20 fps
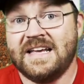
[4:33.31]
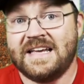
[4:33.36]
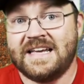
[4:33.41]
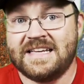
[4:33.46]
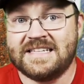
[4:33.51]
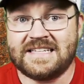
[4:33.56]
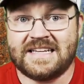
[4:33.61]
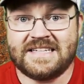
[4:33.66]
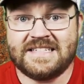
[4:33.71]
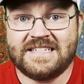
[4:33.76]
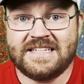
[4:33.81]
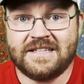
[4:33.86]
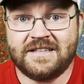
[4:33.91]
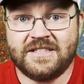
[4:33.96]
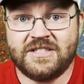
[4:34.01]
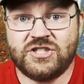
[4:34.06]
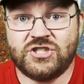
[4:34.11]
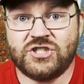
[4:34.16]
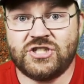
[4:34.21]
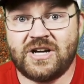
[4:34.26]
is
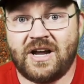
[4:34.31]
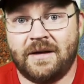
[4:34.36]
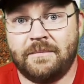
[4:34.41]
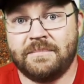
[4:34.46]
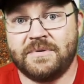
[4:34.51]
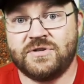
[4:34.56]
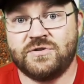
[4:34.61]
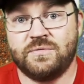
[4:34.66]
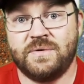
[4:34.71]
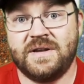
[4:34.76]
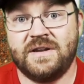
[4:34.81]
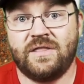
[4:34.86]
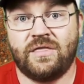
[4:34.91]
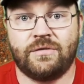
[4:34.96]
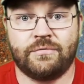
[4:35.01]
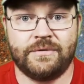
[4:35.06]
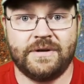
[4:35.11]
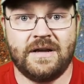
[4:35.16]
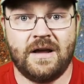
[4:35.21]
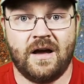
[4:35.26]
ideally shot between
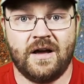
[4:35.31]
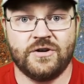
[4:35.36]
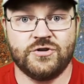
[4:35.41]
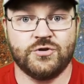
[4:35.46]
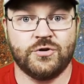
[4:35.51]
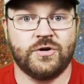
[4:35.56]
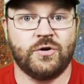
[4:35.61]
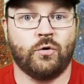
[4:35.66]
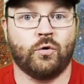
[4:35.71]
300